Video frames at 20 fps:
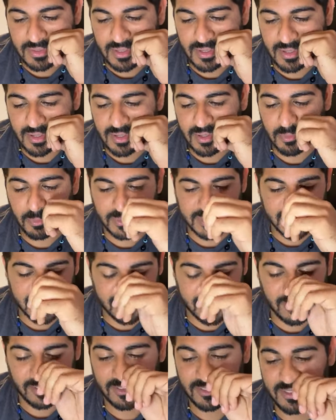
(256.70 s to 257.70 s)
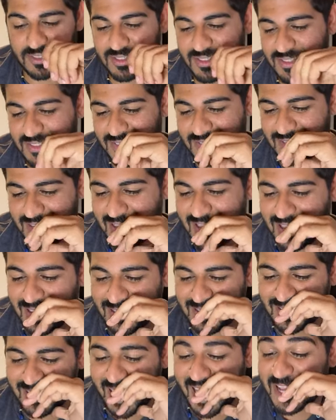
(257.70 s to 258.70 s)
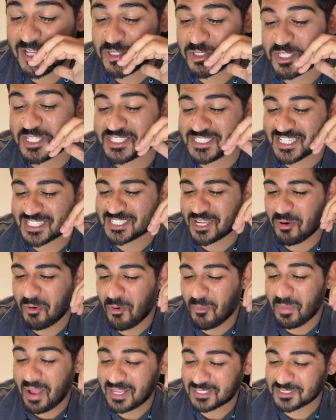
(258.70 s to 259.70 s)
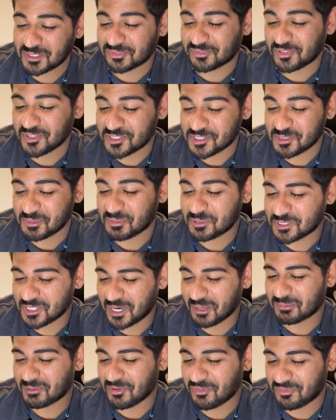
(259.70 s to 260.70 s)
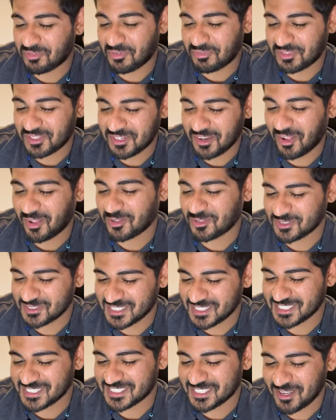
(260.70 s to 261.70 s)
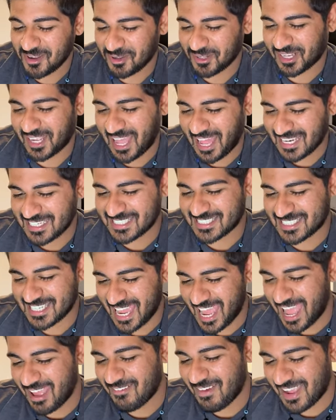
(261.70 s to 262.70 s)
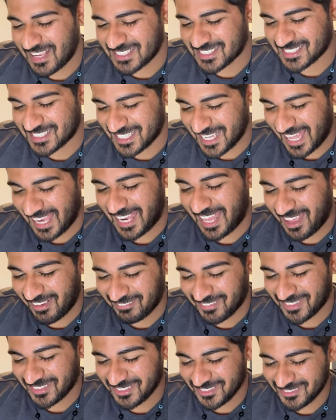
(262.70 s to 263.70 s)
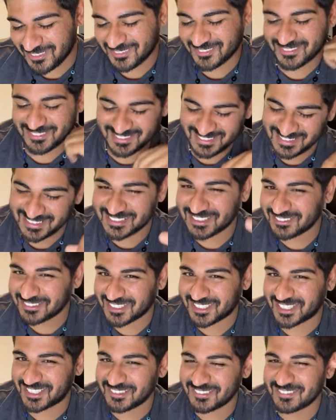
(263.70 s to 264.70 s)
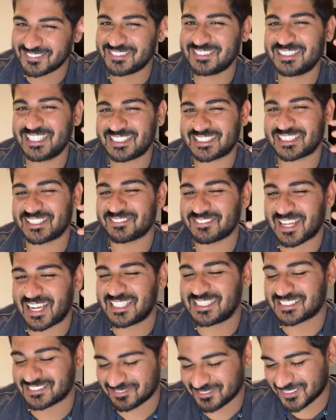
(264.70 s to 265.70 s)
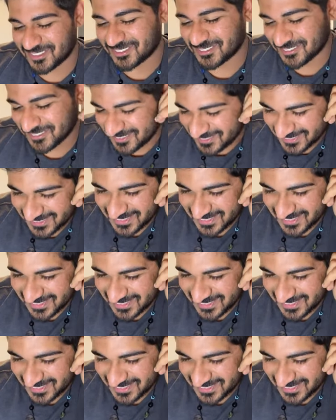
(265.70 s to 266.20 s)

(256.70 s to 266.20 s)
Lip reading: What's it called? HD says, I will match the first super chat up to $50. Let's go. God damn, HD, I love you. So cute. That's so nice of you.